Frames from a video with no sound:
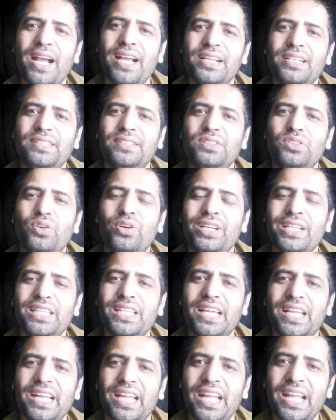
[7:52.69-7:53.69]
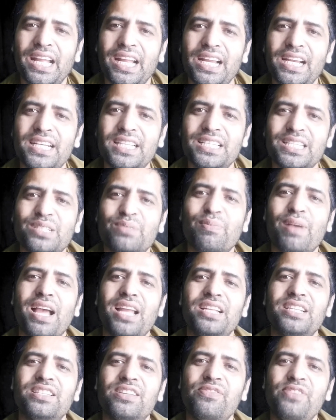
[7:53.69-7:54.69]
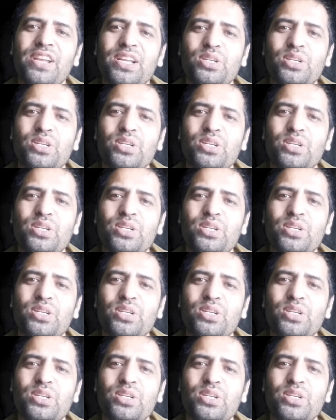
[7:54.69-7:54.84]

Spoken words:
feedback by nodding their heads,